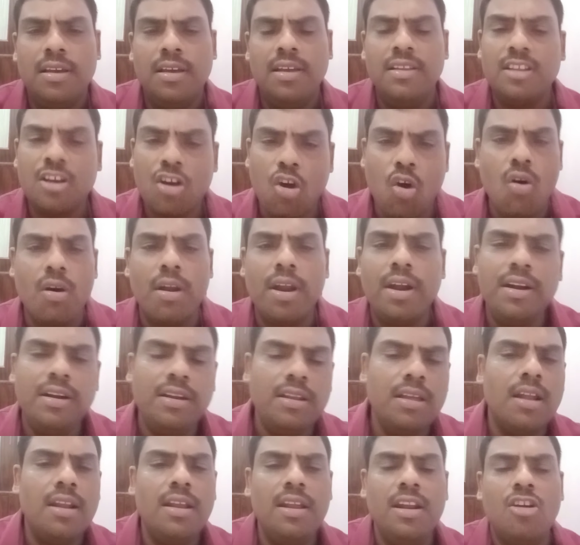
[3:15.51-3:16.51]
in the
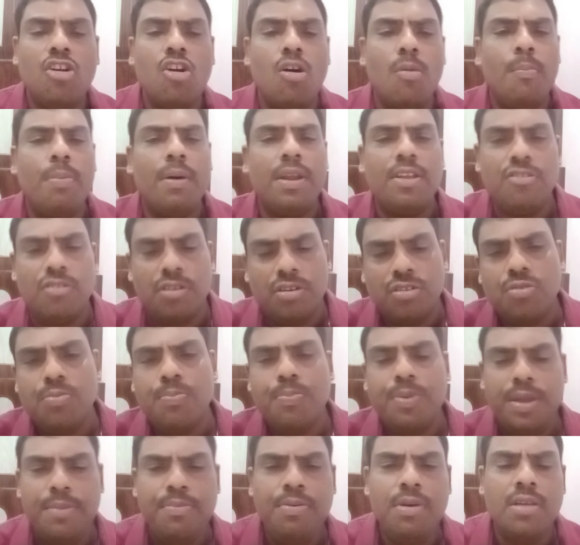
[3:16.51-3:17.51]
current year in comparison to
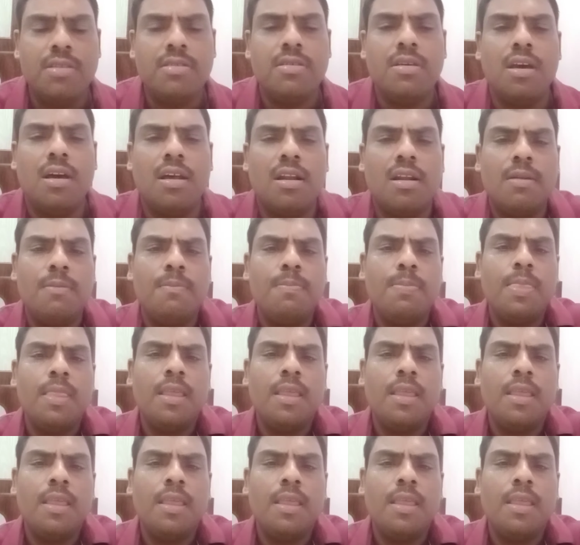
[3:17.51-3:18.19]
previous year,